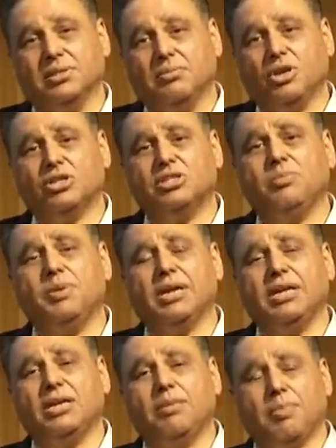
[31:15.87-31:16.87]
Because
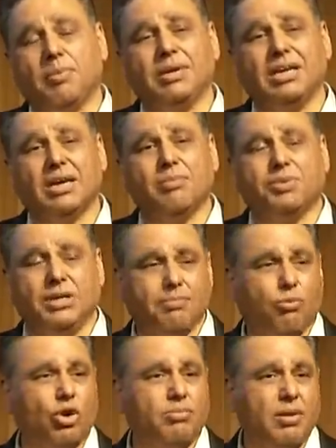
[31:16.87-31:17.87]
typically in a public company,
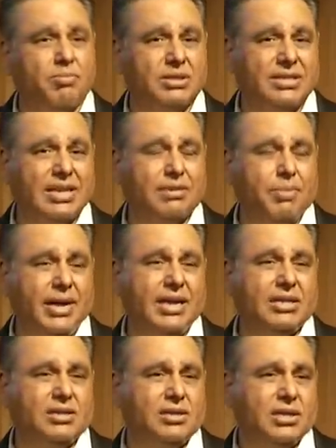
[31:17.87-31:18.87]
board members get
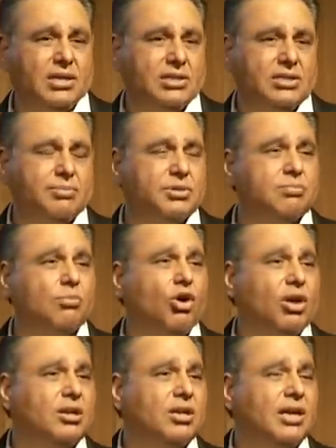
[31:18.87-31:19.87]
paid some
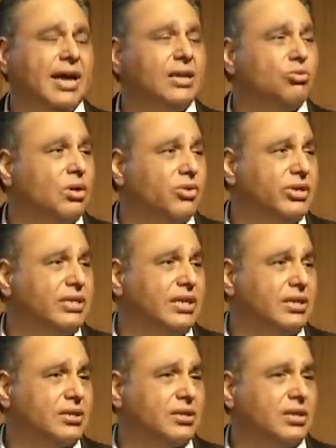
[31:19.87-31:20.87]
small annual
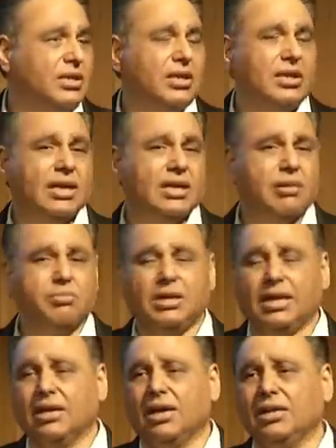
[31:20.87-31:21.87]
retainer. Like
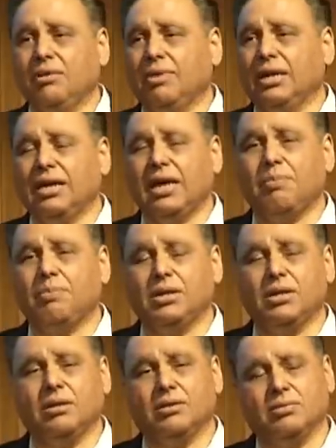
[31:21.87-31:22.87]
company like Honeywell,
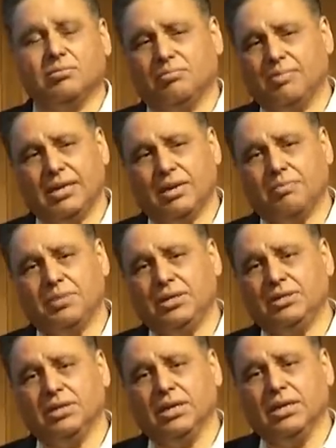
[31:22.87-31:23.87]
Apple, big
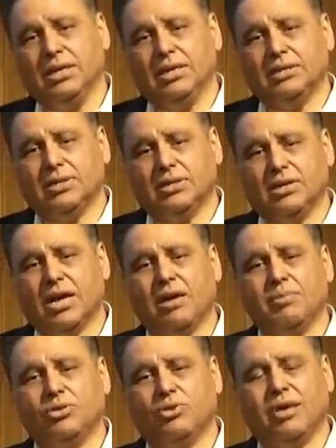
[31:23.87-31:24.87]
companies, it's
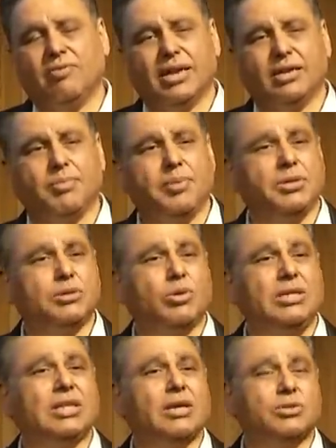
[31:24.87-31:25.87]
common to have like maybe
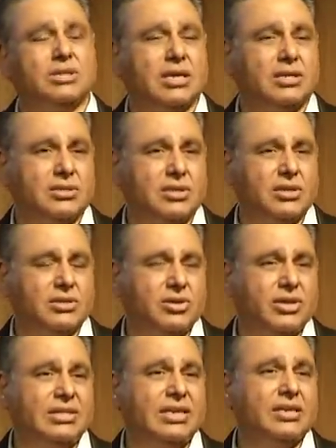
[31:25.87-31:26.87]
$20,000 a year as
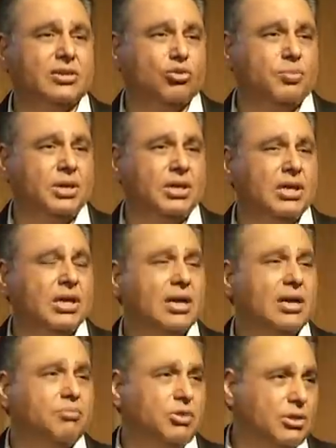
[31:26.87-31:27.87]
a retainer to be
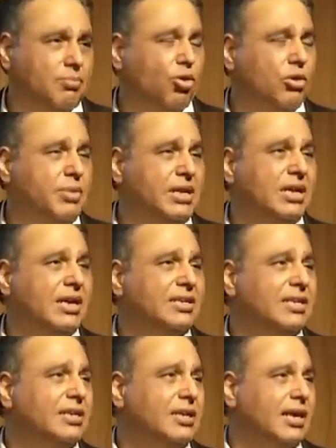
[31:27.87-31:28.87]
in the board meeting,
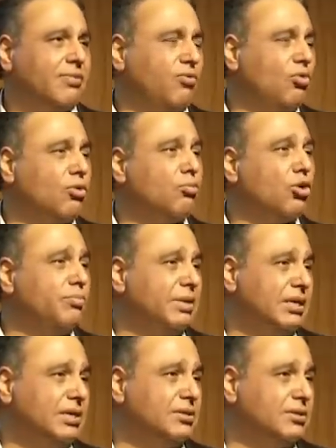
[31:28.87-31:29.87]
attend like 4 board
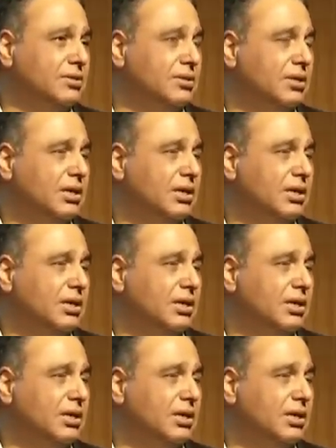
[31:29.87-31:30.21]
meetings.